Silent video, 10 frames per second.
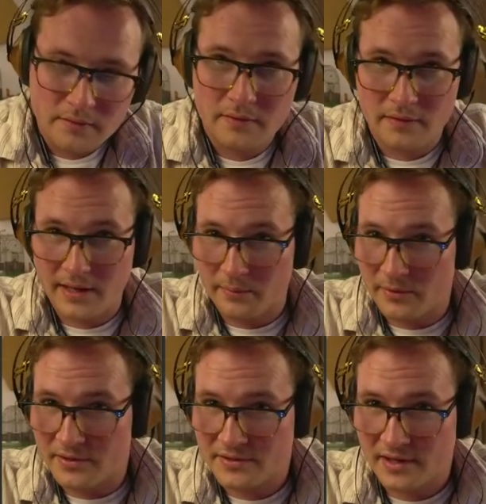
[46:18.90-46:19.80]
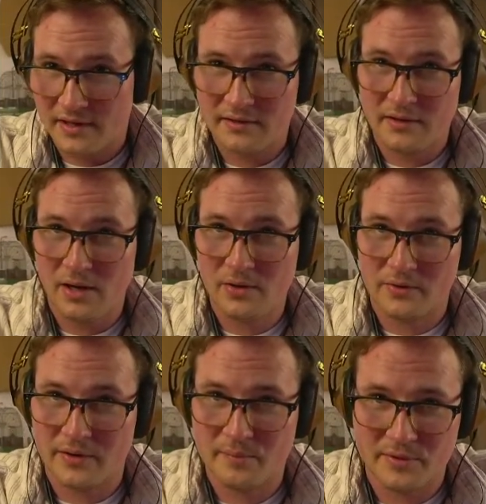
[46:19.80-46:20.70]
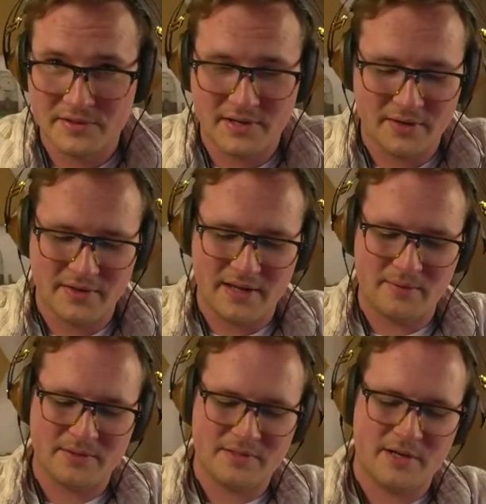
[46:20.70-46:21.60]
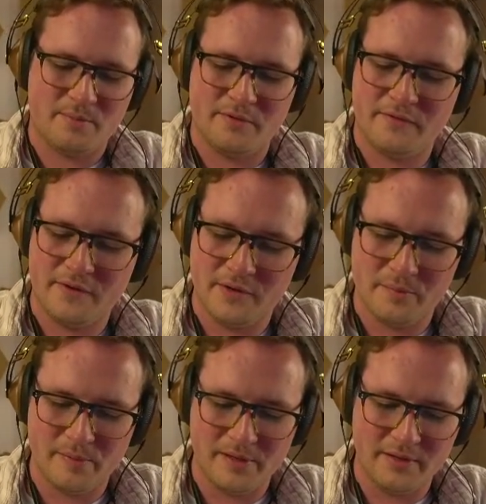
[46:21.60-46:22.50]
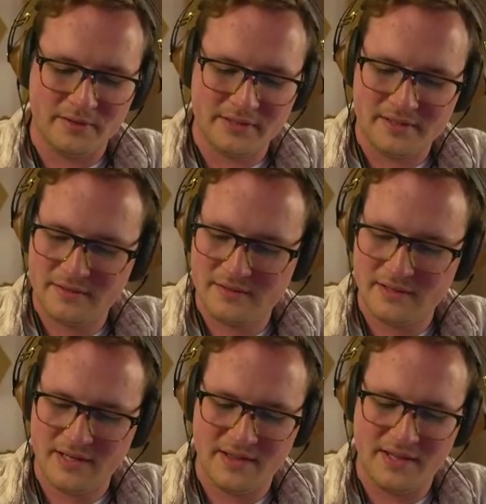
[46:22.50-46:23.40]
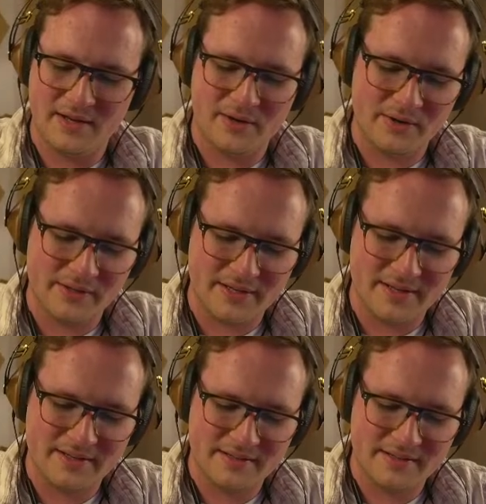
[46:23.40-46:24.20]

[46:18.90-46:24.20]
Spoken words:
That was Okram who's here. That was their preferred build in the early